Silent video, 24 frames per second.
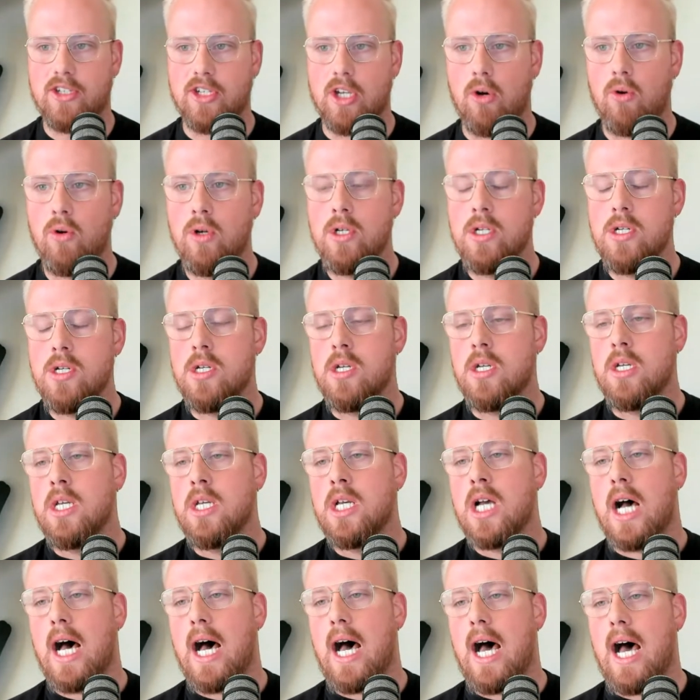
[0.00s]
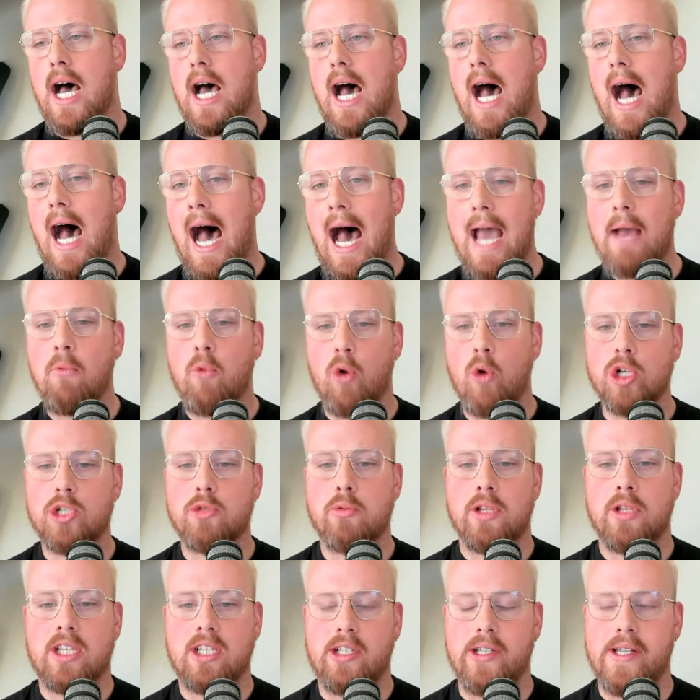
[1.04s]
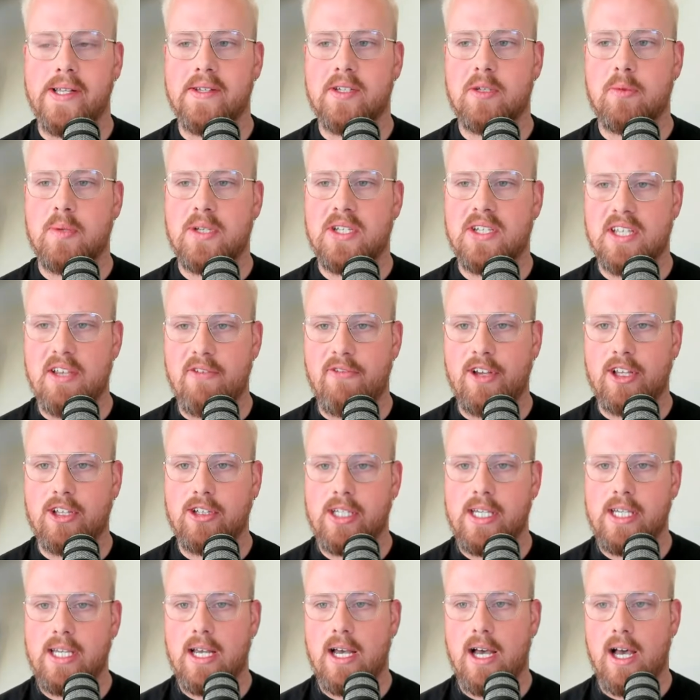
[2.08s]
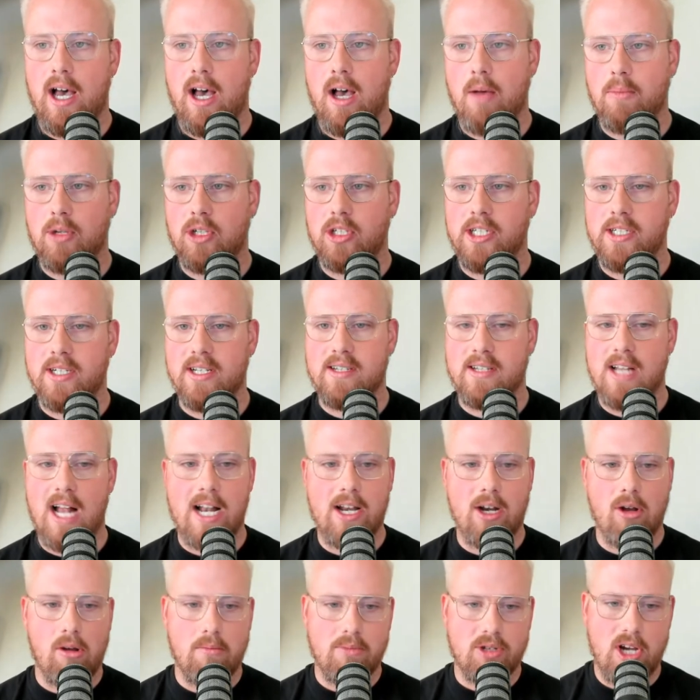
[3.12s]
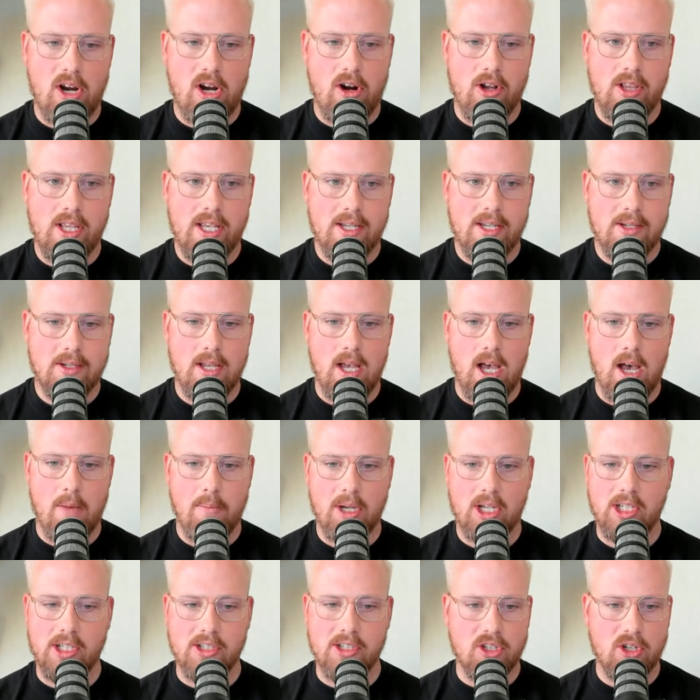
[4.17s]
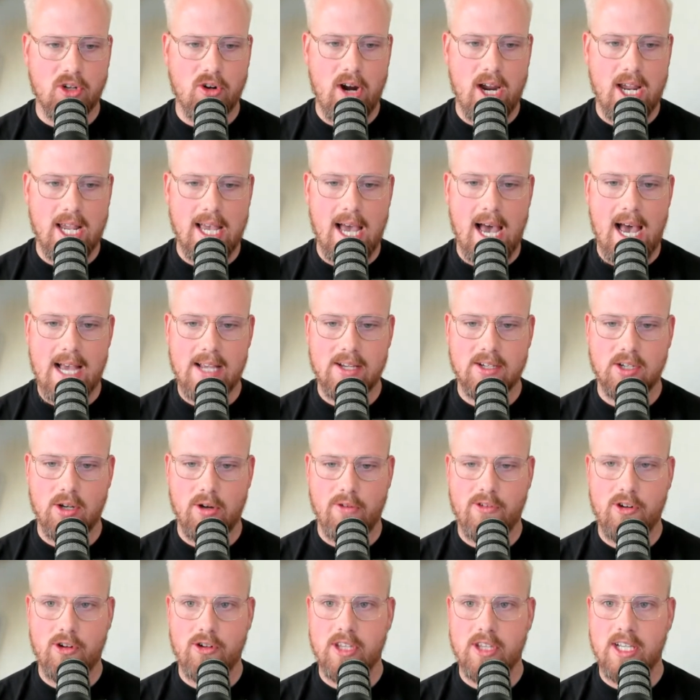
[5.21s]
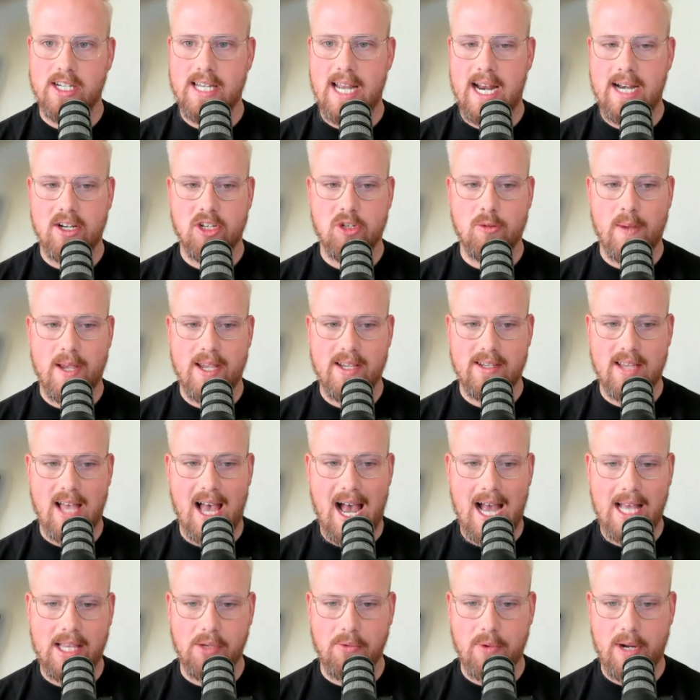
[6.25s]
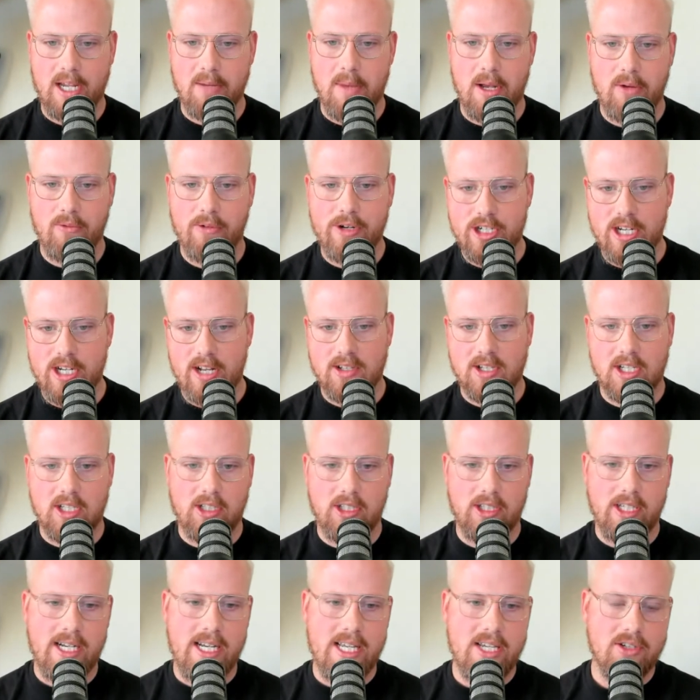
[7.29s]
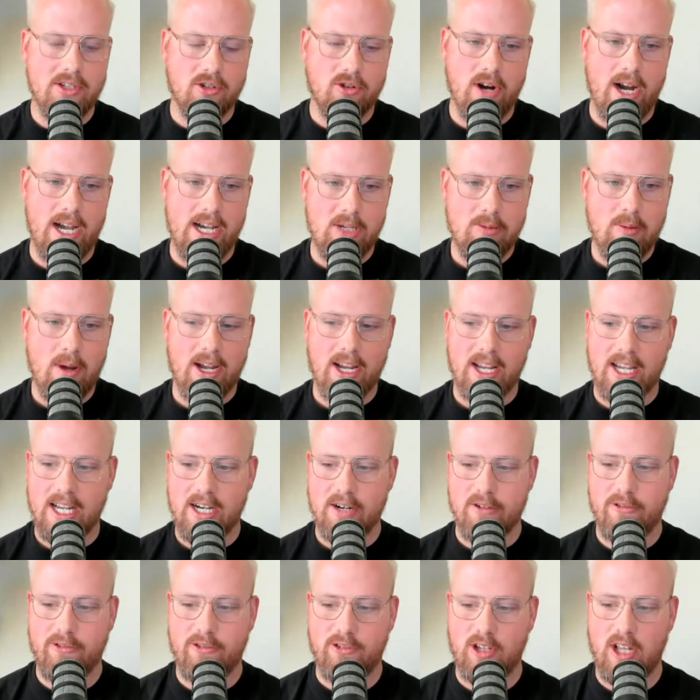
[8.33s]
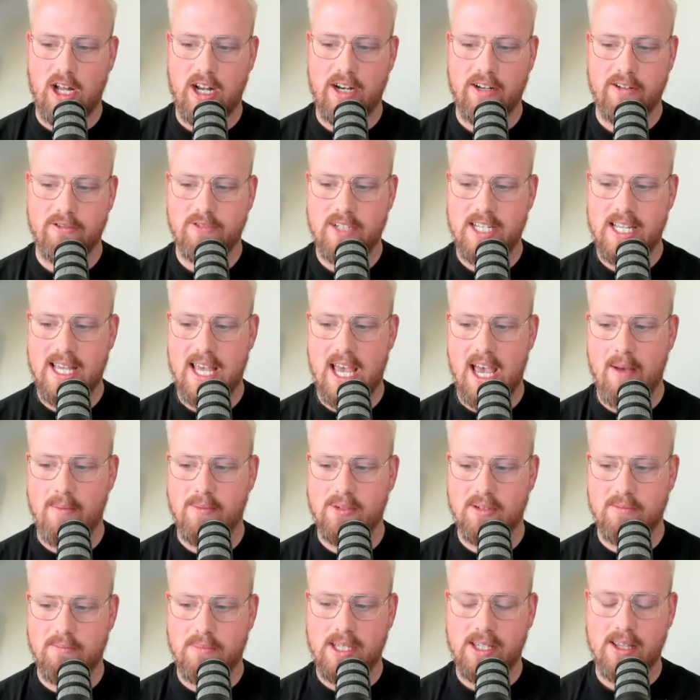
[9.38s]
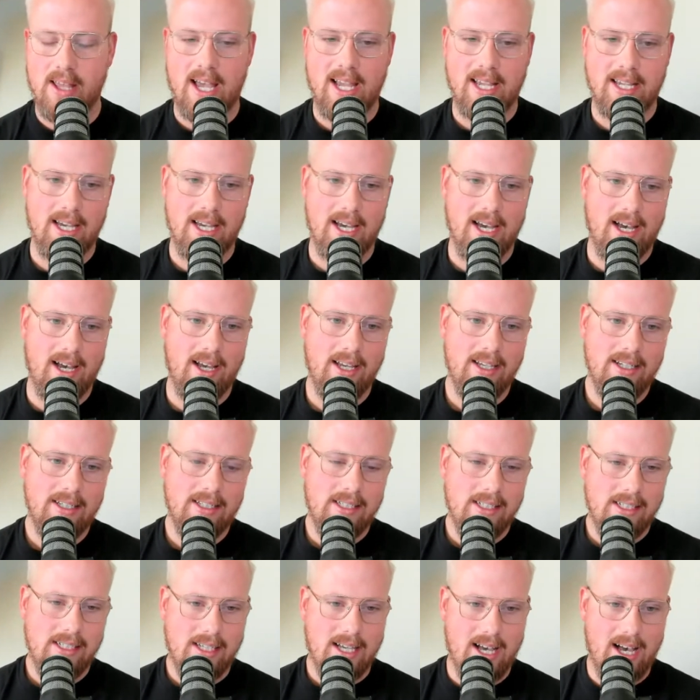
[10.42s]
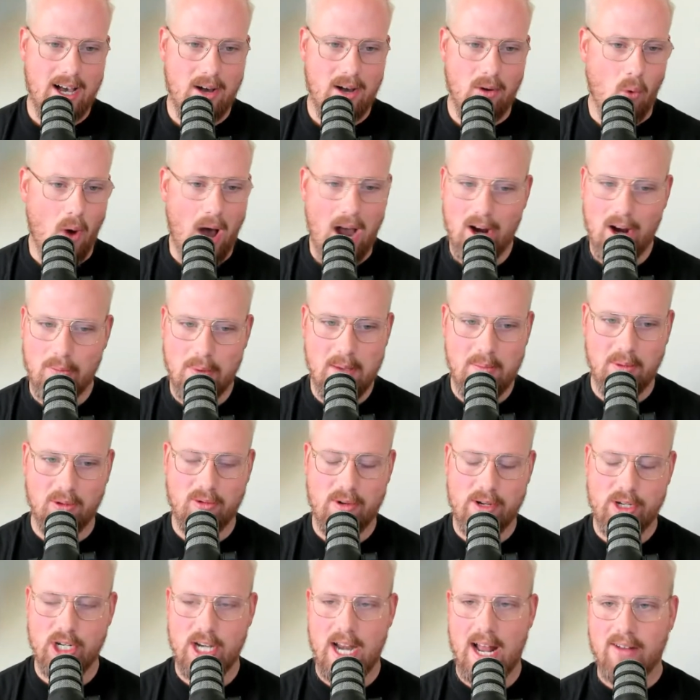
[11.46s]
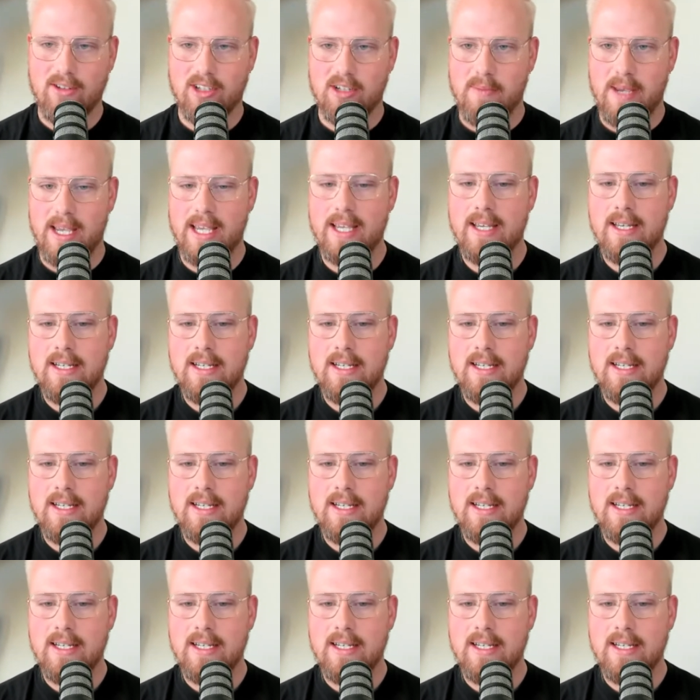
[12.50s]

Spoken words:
So I worked with Clint specifically. Clint does not know I'm sharing this, but Clint's a great guy. So if you're in the data space, highly recommend reaching out to Clint. He's great. He's probably gonna get a flood of DMs and be like, why are people reaching out to me?